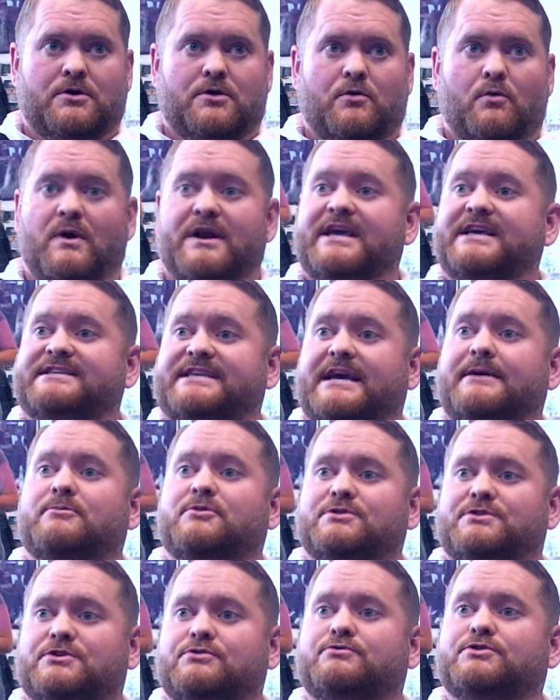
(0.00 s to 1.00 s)
when he's able
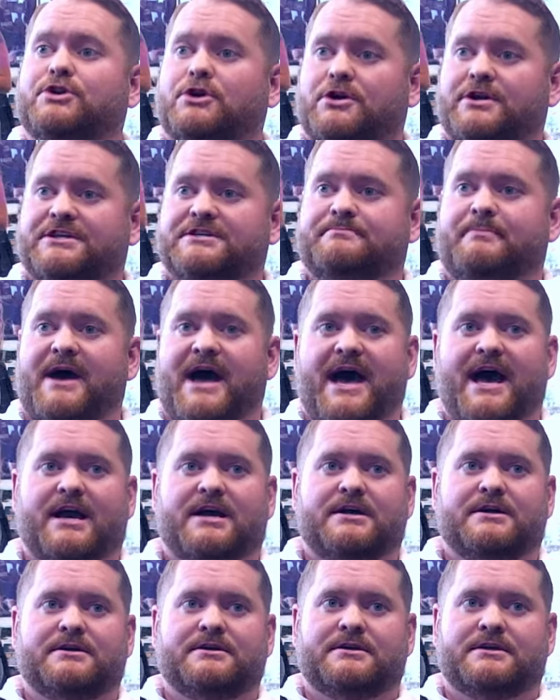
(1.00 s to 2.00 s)
to turn his back
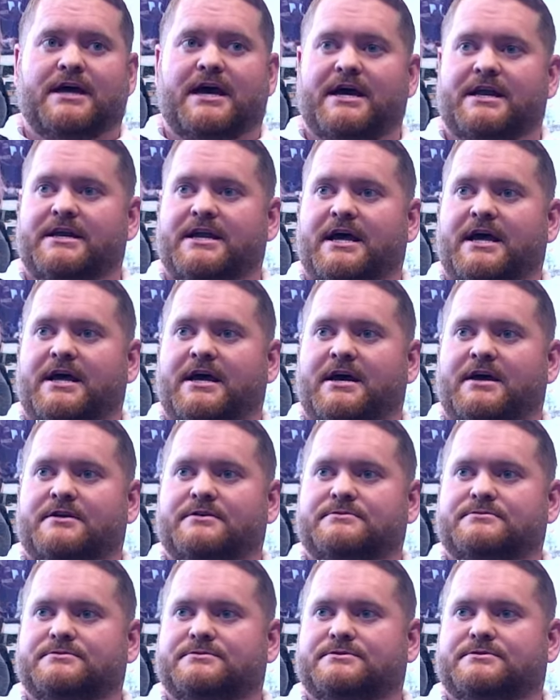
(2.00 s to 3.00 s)
and uh,
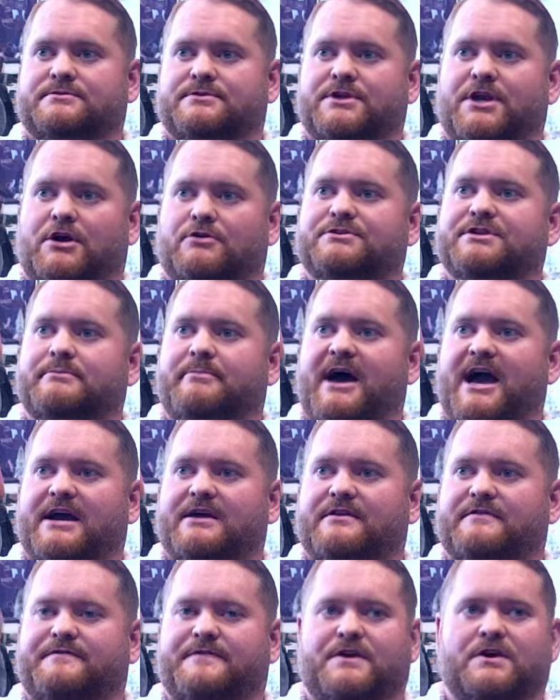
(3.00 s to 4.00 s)
you know to the back of
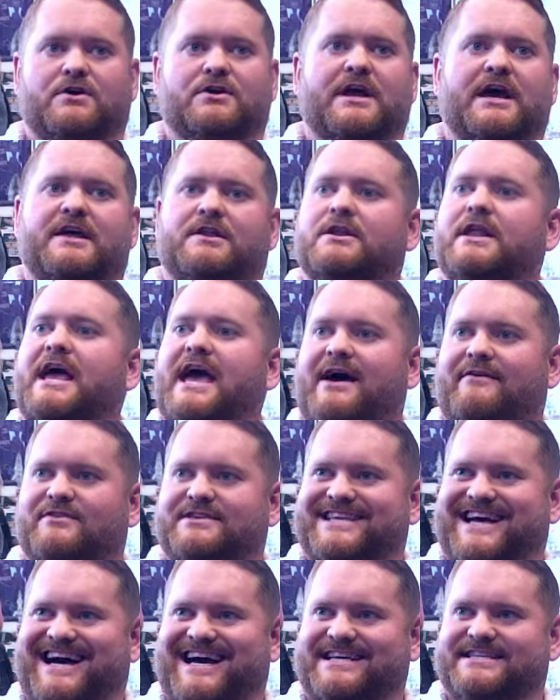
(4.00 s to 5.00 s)
the field yeah. and have his
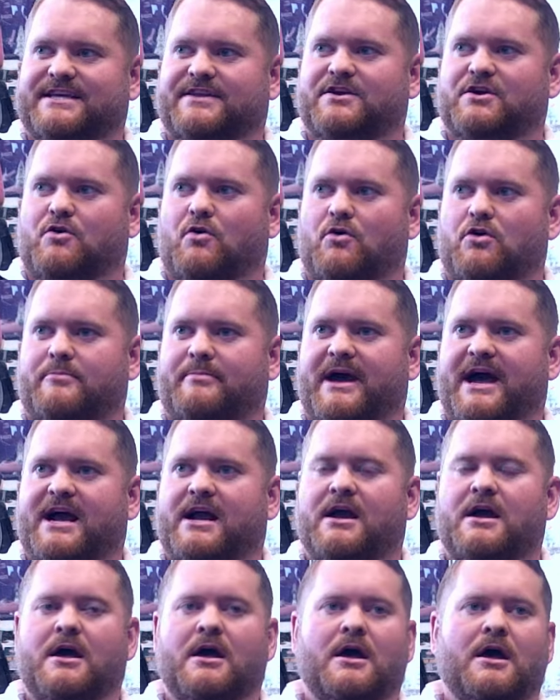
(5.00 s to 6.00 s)
eyes on the quarterback
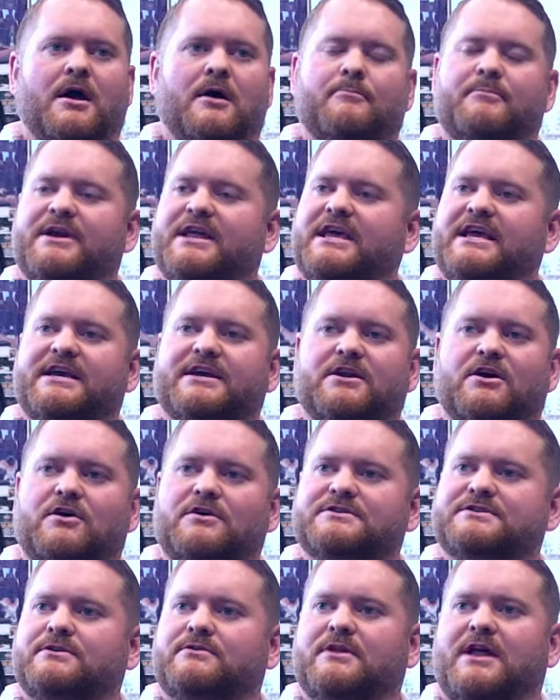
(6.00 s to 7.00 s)
but he can
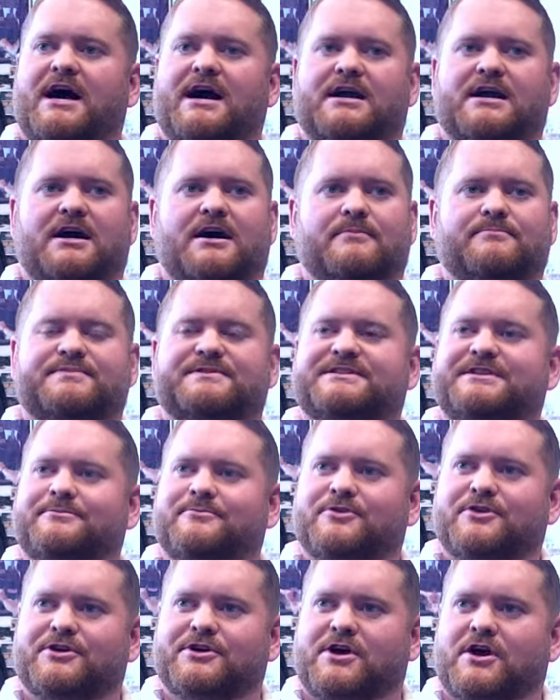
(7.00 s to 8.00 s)
also lock up,
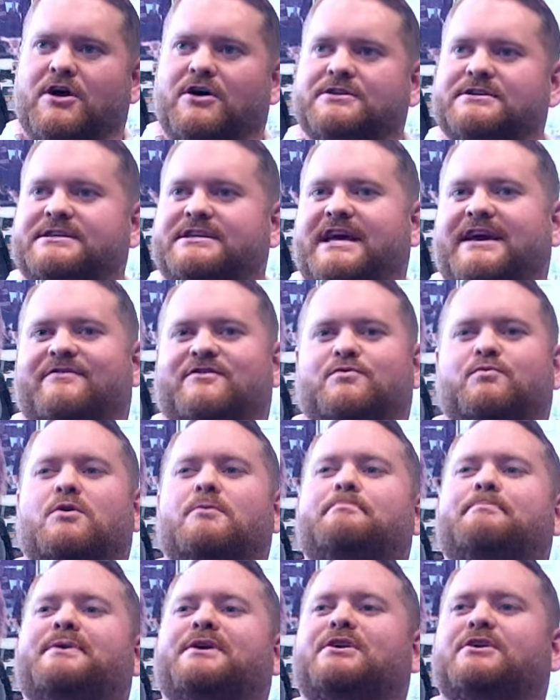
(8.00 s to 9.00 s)
similar to Carlton Davis. We're
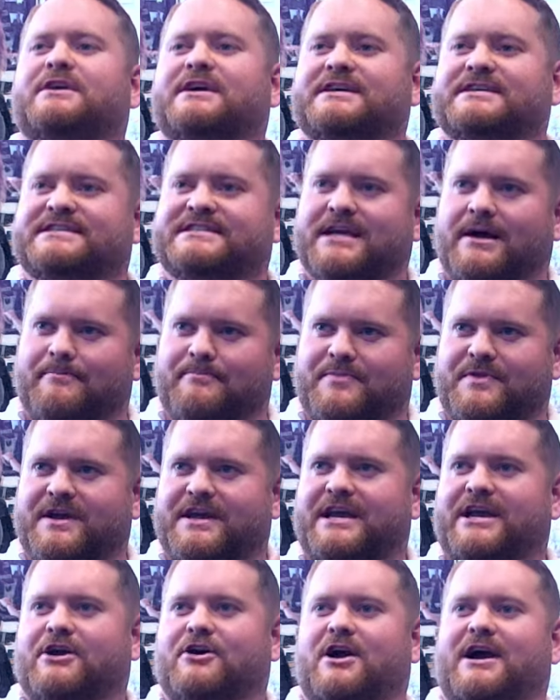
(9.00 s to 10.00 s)
building something
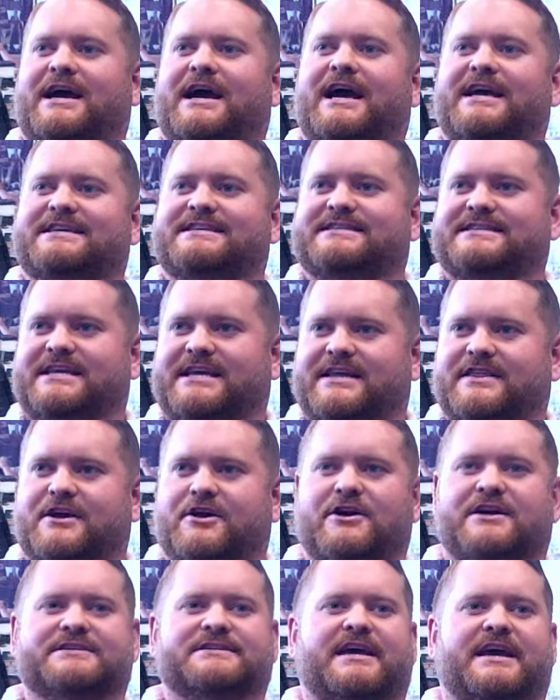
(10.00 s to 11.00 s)
here. I, I see there
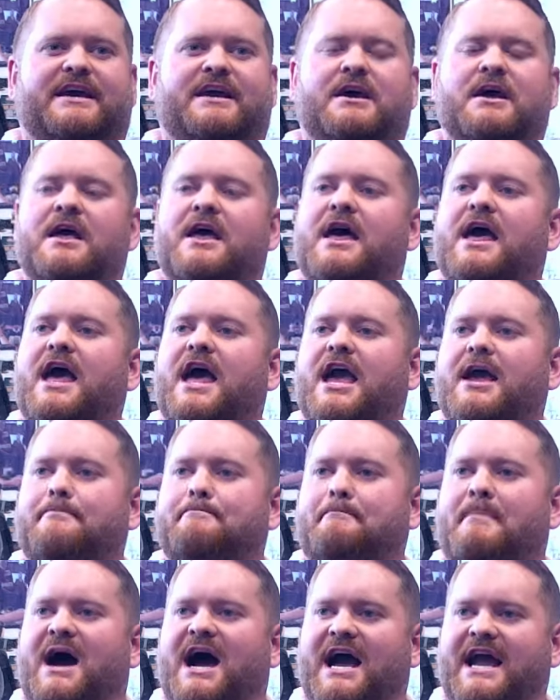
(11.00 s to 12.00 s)
yes. is a, a
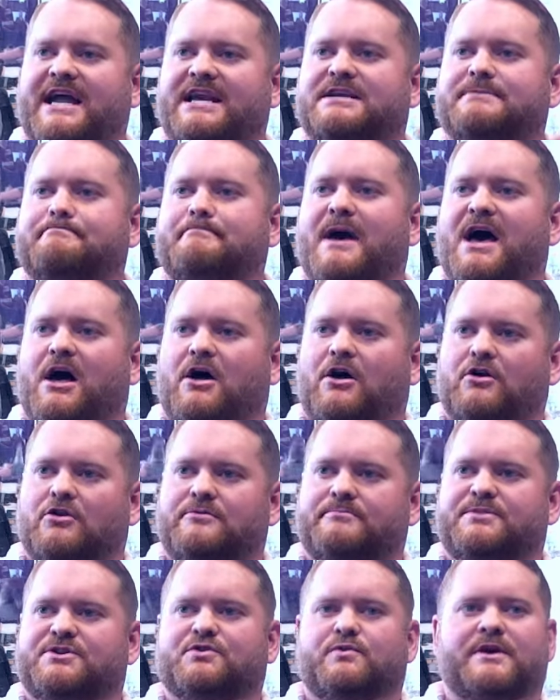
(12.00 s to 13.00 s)
mind meld
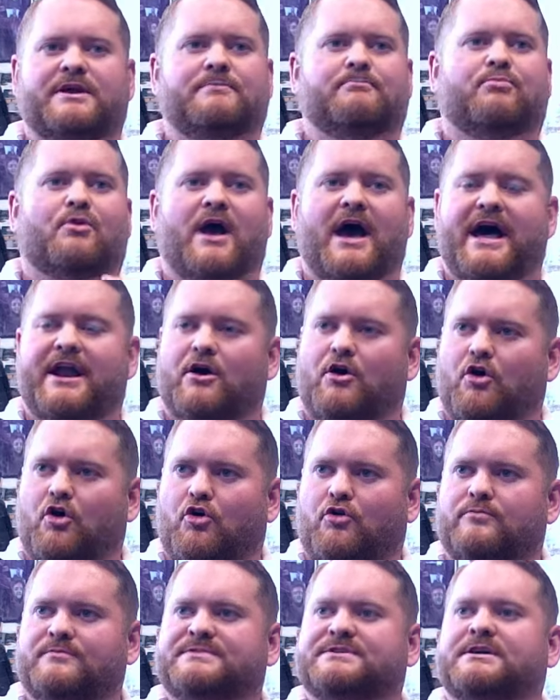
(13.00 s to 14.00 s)
between Brad
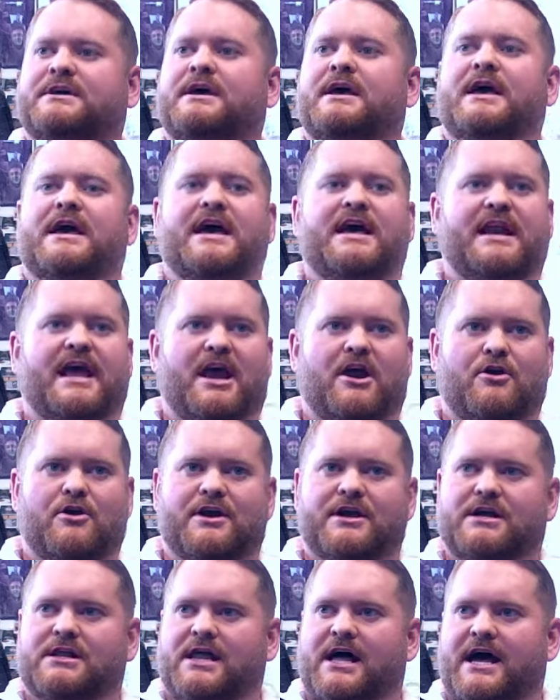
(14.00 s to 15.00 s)
Holmes and Aaron
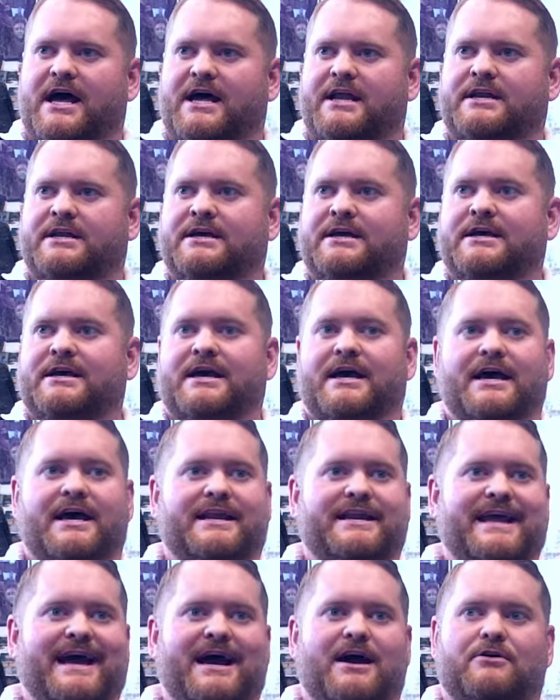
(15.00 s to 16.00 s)
Glenn, and
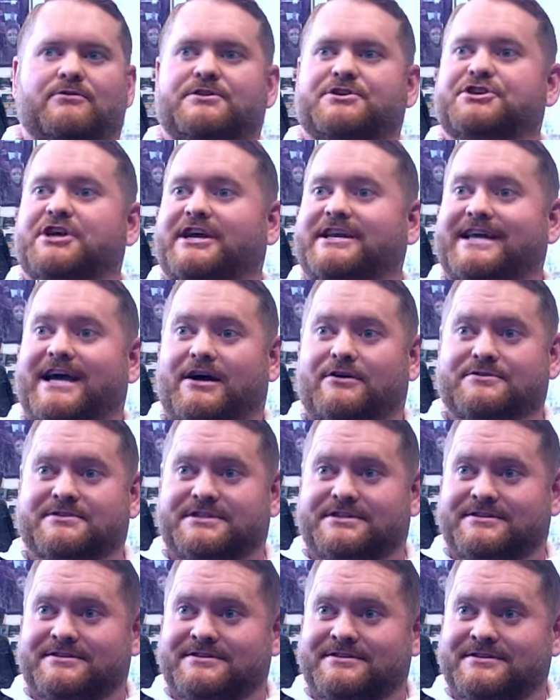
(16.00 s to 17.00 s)
now Deshea
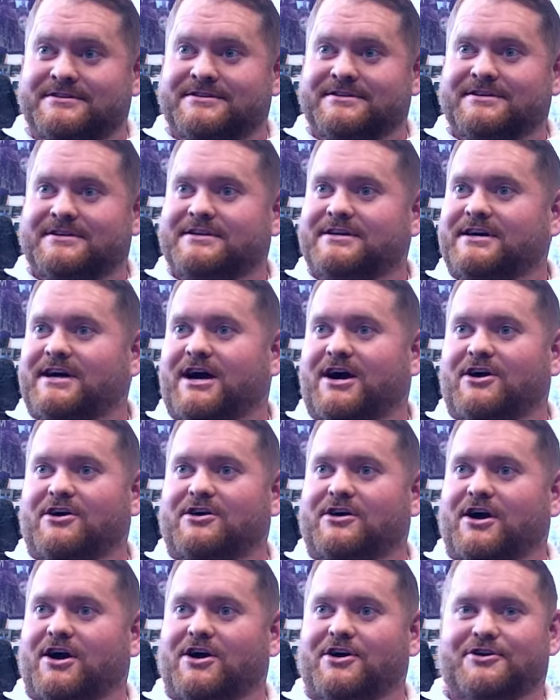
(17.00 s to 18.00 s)
Townsend, yeah. our,
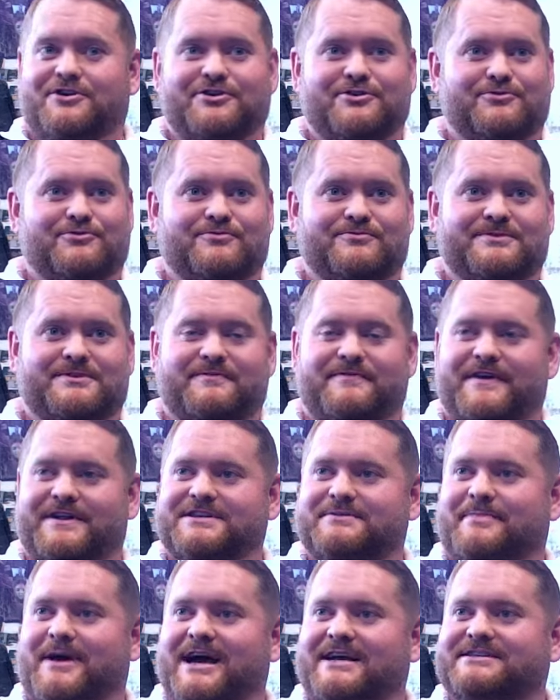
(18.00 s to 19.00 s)
our new
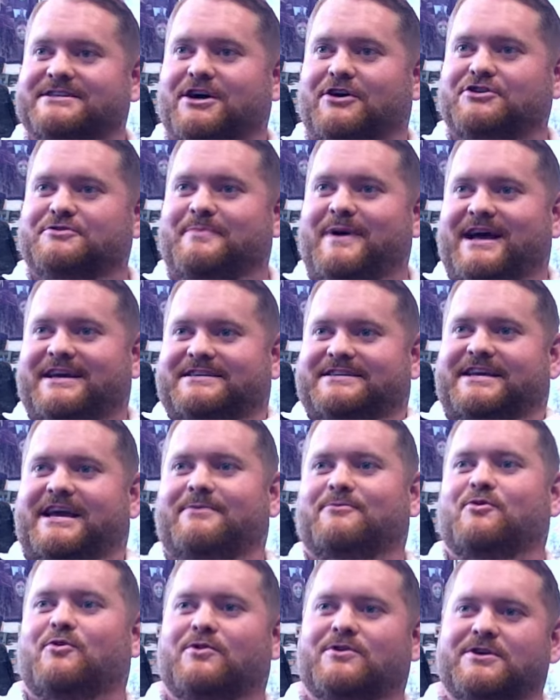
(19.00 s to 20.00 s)
defensive backs coach, passing game
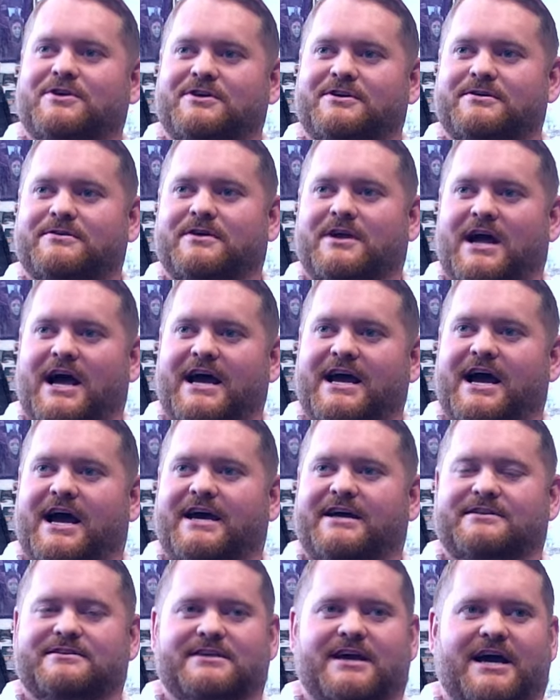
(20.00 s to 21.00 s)
coordinator. I,
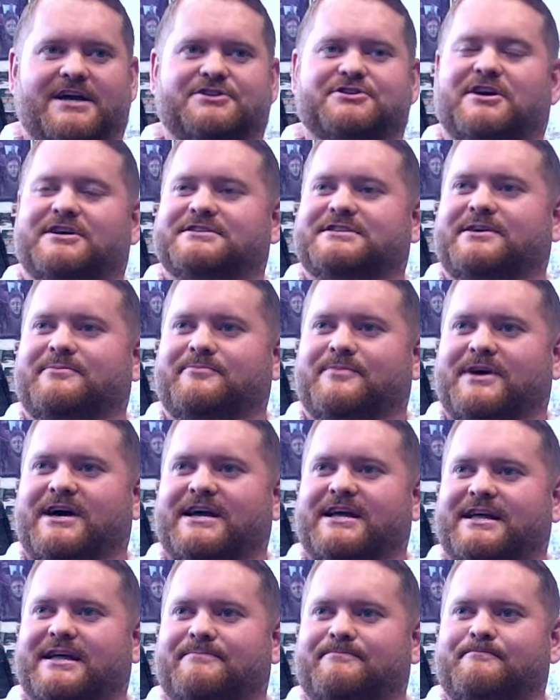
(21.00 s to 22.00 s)
I, I trust them.
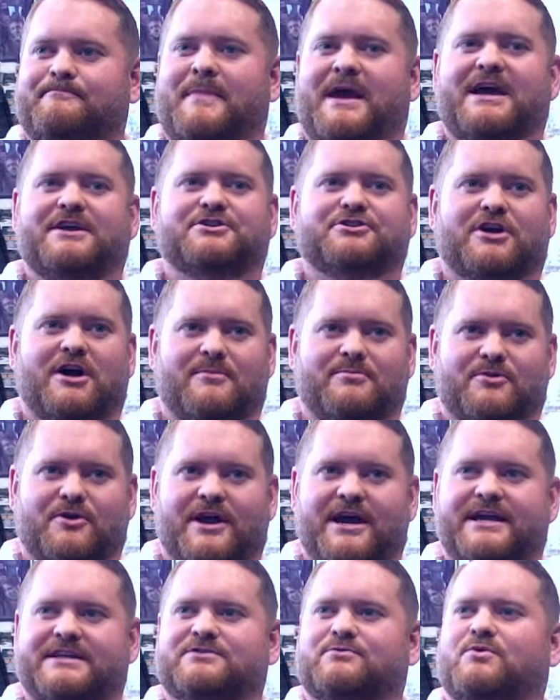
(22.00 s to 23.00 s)
I, major
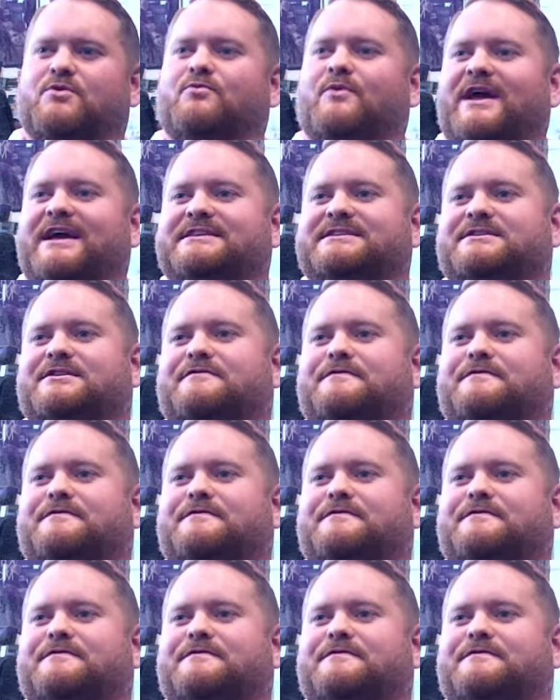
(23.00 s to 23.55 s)
upgrades, and we're raising the